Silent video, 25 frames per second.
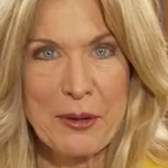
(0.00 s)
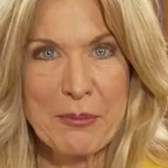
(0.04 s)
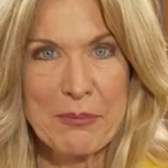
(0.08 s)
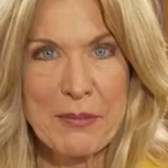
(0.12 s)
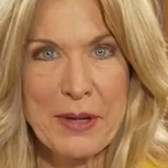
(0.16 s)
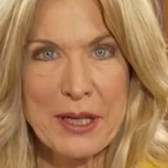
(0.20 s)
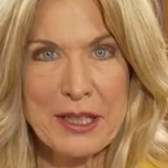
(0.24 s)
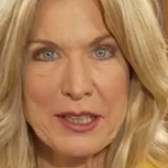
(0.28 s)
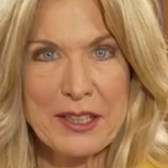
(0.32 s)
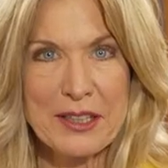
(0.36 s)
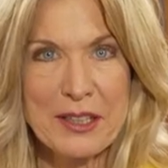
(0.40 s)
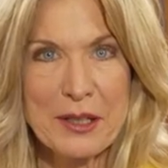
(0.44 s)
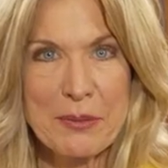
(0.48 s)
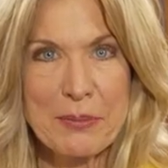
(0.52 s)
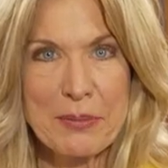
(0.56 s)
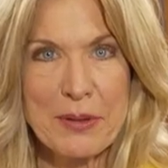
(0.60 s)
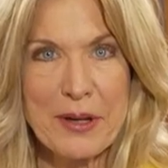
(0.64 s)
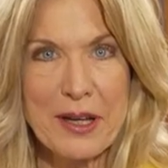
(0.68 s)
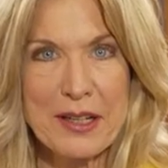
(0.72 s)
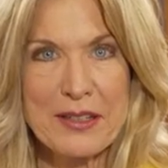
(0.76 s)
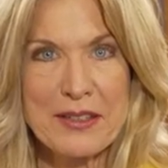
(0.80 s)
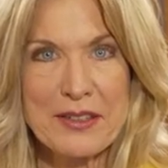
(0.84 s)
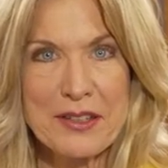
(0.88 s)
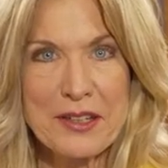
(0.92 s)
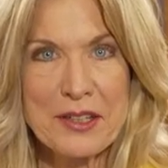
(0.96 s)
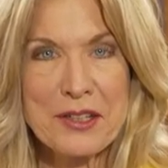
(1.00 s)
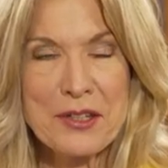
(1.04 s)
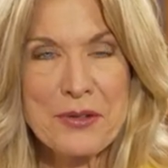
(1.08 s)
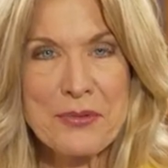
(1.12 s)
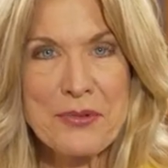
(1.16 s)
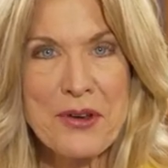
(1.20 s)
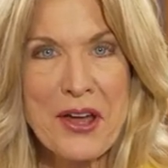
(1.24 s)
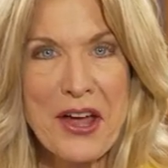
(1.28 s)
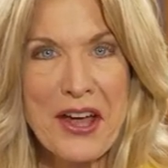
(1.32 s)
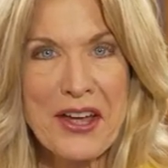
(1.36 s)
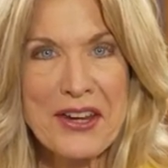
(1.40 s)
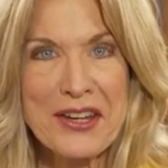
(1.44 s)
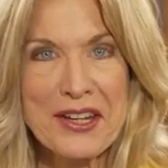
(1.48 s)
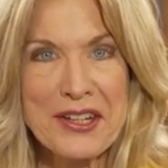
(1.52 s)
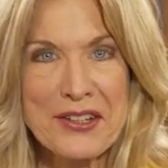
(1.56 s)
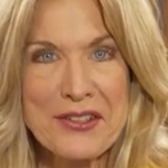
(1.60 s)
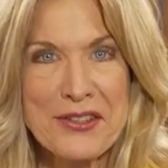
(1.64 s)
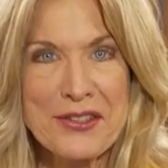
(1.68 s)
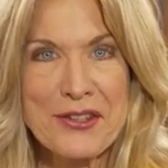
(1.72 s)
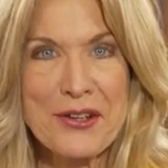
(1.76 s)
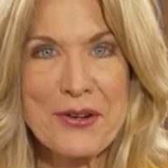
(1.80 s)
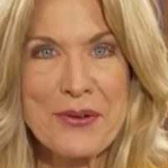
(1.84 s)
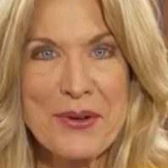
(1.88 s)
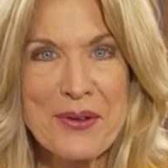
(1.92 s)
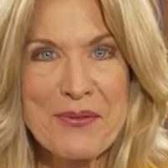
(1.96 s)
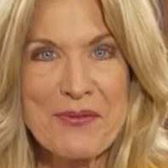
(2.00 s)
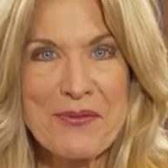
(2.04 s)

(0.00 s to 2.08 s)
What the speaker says: Meike, yep, I saw you nodding so